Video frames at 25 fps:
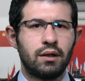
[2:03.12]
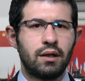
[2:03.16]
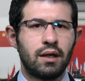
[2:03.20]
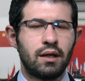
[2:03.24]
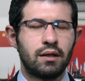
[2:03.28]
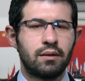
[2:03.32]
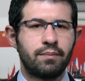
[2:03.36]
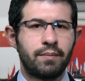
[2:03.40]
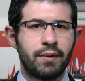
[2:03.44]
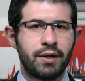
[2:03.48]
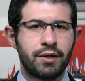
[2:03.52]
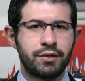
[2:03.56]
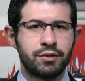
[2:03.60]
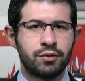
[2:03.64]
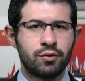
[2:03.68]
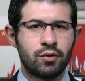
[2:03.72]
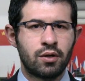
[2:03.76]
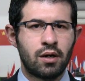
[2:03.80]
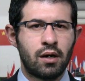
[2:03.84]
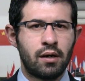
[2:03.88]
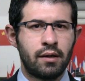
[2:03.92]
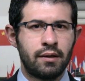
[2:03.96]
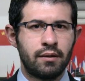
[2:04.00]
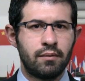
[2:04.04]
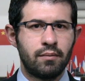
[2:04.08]
get
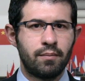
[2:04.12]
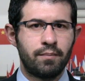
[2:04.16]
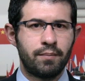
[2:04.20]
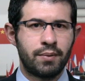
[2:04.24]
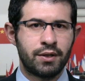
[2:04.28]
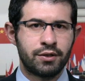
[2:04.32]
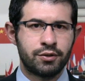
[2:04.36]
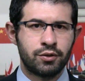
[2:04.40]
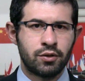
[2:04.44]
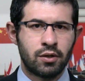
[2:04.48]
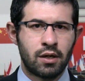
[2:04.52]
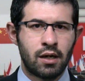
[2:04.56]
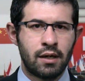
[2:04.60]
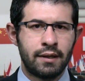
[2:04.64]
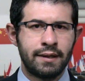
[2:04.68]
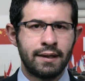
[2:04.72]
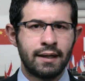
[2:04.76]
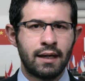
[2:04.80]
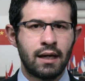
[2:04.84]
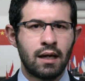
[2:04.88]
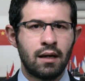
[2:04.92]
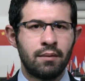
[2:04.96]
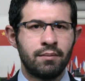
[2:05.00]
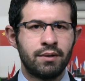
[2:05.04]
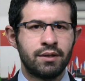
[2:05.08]
personal
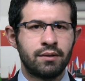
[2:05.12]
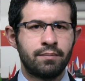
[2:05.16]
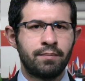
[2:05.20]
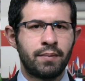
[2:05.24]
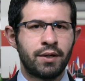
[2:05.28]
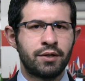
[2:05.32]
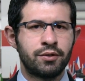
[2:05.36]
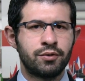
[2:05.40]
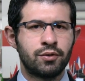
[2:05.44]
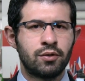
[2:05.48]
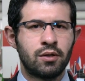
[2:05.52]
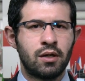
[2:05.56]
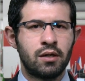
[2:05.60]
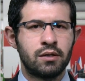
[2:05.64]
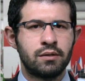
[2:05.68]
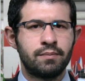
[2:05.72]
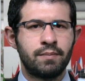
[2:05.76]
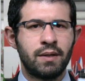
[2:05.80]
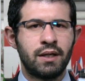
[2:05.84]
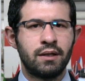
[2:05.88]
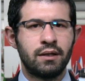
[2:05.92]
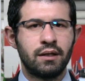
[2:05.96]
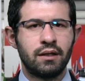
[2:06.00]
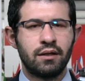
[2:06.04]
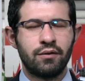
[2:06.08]
income and personal
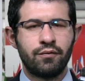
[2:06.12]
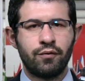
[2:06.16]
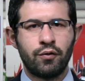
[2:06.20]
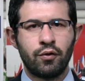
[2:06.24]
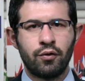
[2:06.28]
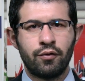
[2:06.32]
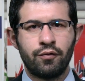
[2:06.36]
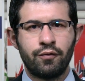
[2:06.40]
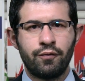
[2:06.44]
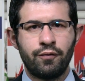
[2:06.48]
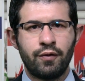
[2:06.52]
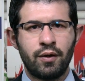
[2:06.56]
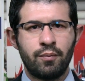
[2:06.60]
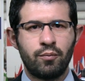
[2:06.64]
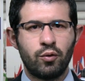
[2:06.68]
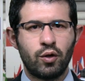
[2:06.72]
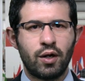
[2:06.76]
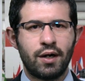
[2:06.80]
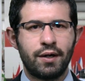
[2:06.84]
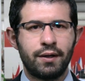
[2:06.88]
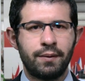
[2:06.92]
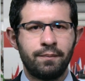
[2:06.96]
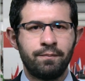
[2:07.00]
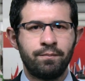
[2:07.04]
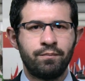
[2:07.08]
spending for
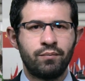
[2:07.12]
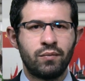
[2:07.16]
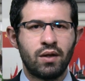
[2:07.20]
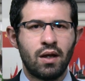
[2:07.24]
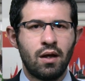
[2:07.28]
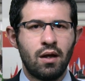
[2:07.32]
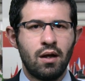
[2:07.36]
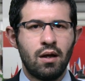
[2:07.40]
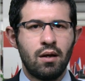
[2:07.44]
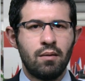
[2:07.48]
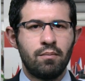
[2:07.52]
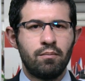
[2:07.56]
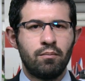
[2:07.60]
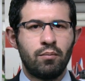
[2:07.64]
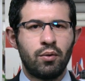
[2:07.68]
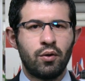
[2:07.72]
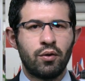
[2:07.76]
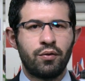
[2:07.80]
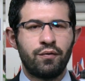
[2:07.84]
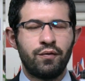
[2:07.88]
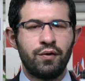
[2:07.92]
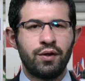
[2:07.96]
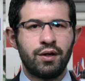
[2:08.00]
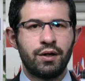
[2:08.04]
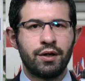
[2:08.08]
February.
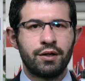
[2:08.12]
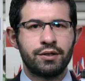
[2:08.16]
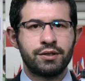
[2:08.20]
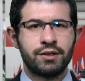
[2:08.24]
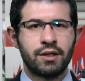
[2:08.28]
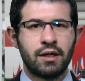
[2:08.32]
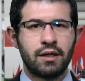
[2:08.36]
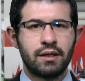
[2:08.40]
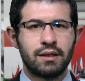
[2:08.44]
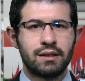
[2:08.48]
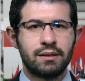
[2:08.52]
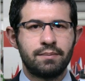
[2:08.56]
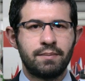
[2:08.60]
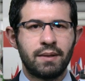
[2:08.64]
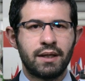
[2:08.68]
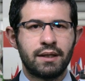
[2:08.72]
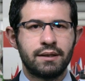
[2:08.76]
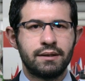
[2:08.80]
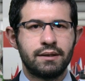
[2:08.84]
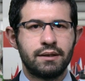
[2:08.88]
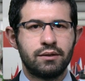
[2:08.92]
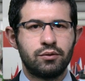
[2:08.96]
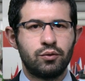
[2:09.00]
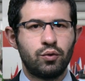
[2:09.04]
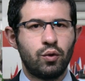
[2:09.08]
Both figures are
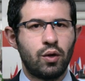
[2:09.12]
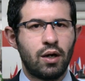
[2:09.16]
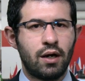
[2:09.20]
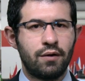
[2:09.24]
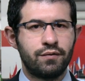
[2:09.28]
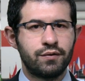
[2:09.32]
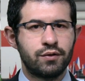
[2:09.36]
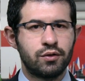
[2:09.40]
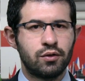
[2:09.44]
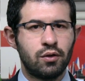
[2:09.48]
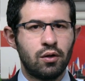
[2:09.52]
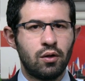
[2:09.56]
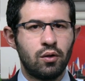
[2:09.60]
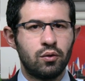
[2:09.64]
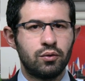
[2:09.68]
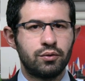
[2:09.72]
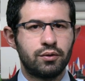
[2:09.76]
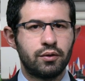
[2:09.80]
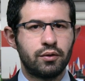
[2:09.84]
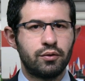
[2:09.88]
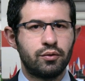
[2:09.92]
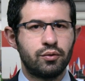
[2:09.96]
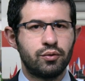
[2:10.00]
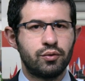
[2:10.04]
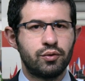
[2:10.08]
expected to have
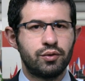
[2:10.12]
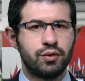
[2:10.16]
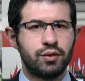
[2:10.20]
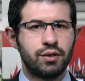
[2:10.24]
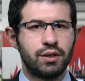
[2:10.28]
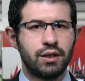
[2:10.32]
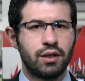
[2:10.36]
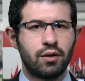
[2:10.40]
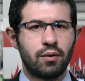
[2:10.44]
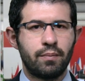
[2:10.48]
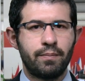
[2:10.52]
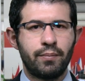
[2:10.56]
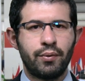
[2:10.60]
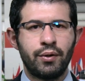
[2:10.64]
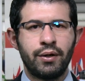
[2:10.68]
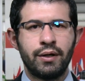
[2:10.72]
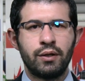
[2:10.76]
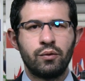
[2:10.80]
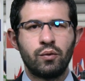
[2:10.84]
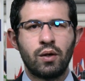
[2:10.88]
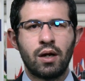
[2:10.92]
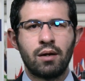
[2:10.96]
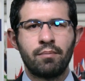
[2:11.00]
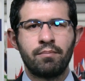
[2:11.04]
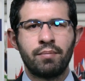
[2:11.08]
slowed to
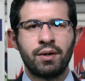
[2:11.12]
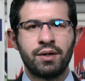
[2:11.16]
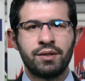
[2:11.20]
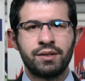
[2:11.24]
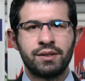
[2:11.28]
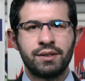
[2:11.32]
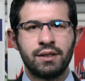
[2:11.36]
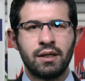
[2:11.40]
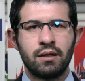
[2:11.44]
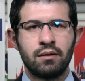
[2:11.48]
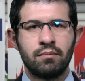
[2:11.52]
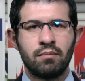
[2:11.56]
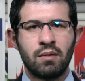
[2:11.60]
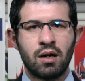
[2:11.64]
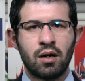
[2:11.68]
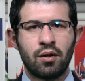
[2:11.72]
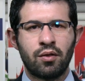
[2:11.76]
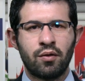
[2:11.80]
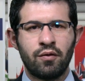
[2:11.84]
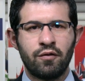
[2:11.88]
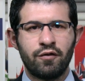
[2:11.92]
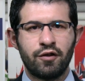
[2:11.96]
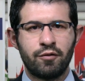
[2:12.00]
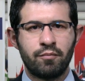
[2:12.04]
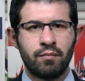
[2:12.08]
0.1%
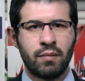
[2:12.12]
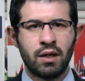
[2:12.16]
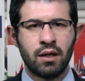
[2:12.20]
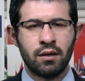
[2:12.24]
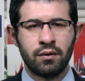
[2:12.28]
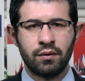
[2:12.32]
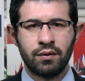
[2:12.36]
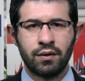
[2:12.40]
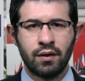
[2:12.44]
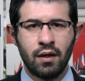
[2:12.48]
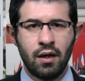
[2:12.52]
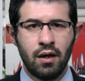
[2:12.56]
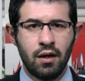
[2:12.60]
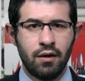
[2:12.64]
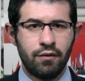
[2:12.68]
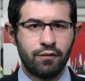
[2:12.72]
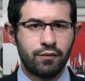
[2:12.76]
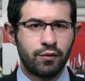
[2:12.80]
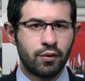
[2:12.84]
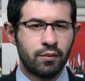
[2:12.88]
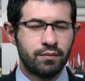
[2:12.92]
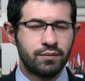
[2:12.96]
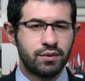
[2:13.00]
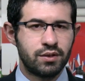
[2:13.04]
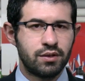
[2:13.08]
month over month
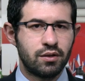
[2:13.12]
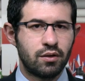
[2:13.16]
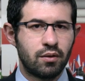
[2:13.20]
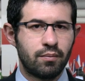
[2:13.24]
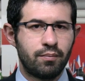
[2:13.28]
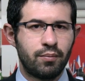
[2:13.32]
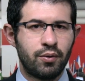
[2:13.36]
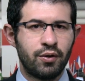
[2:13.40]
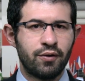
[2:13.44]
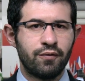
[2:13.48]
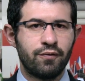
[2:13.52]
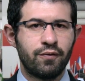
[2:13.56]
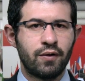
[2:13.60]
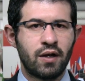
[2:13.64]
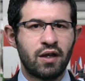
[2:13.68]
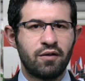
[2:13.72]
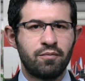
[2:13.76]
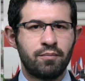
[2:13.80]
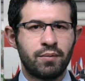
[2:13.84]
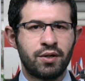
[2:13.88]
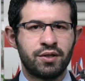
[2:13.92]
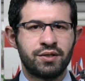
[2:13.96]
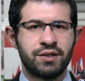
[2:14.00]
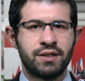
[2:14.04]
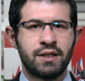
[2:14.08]
from
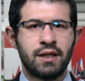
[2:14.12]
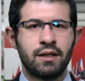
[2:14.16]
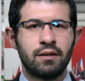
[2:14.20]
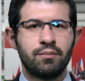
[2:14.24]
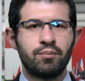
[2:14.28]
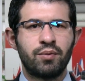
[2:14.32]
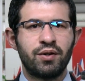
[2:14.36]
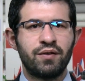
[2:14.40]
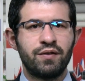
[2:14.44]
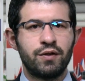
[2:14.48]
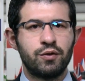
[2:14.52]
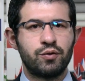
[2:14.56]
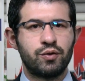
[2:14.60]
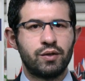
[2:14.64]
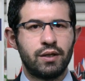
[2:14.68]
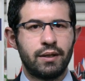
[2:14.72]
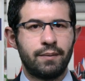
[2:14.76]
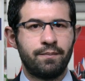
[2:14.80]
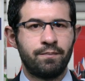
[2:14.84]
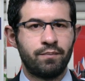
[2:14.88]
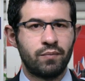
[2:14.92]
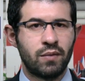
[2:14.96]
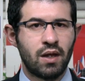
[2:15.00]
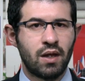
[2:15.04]
0.5% previously.